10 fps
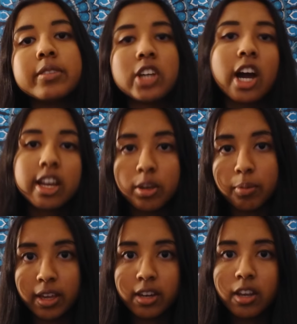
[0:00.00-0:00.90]

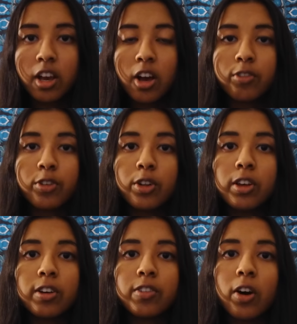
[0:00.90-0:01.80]
document full
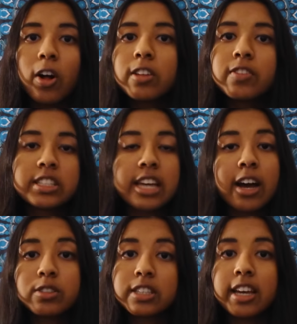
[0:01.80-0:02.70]
of all of this
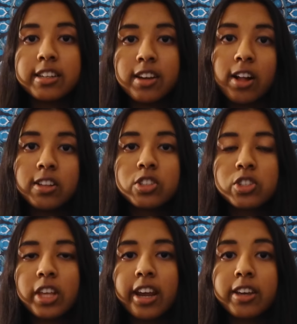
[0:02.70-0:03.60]
outside
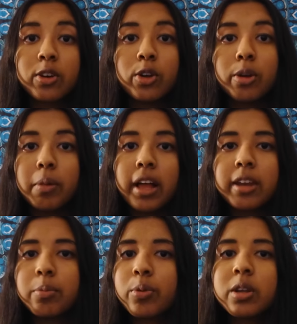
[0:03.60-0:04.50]
knowledge that I could apply
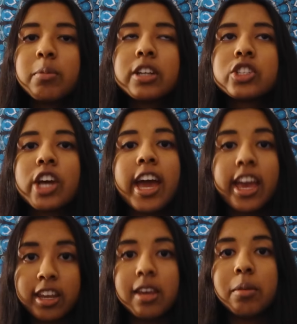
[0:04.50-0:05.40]
to pretty much
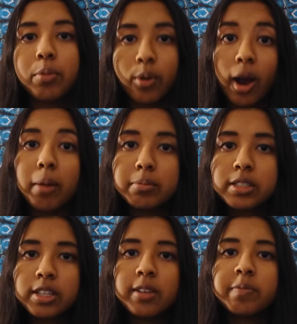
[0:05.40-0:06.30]
any
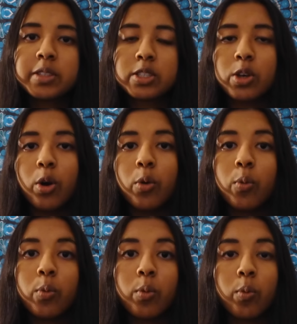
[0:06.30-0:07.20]
prompt. So
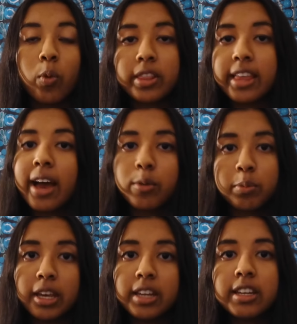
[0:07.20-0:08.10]
what that would
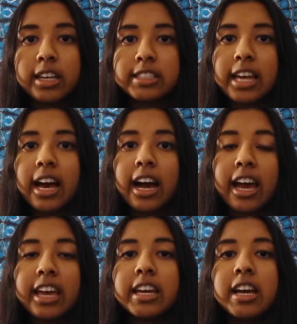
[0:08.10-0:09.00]
mean is that
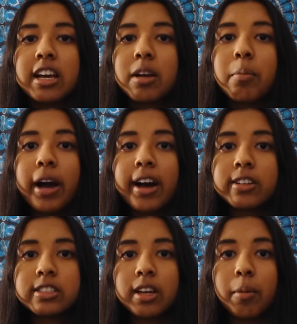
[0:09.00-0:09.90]
I
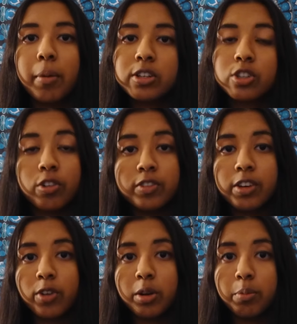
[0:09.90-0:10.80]
compiled a bunch of
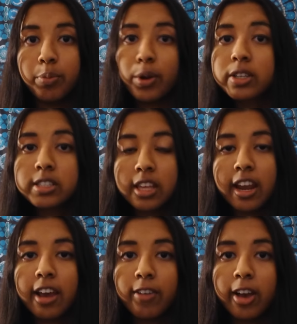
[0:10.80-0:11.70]
different books that
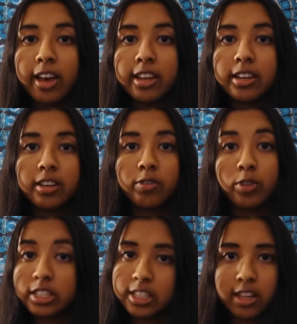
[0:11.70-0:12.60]
I read
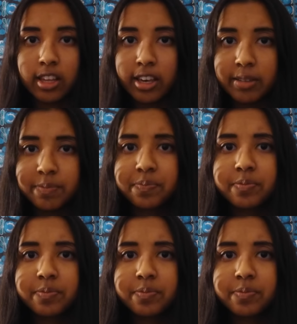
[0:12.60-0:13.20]
recently,